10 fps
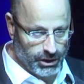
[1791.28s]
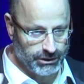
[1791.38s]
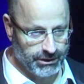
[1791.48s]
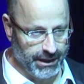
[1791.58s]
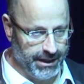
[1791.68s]
the
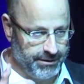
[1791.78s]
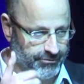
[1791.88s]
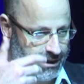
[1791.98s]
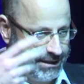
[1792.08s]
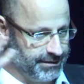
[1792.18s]
world
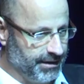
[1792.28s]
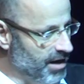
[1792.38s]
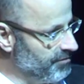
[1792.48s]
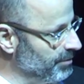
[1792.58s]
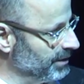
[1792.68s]
and
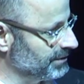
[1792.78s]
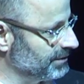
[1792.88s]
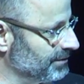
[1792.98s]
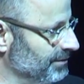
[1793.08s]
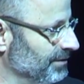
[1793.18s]
release the
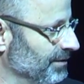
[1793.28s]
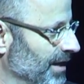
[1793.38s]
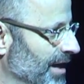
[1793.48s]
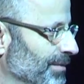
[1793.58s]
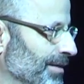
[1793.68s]
governments.
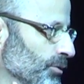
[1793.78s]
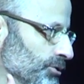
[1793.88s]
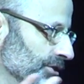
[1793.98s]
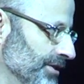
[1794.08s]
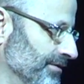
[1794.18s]
I'm